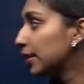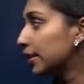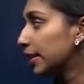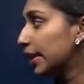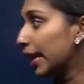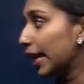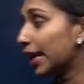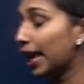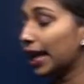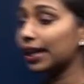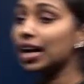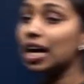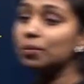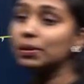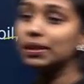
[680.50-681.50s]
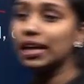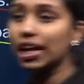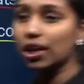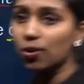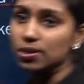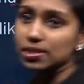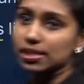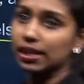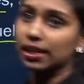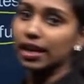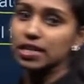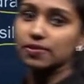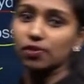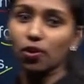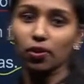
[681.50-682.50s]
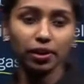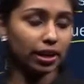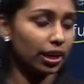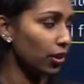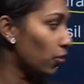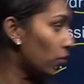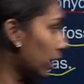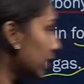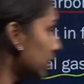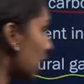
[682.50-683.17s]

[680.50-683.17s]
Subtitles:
Then again carbon dioxide, as we already know, right,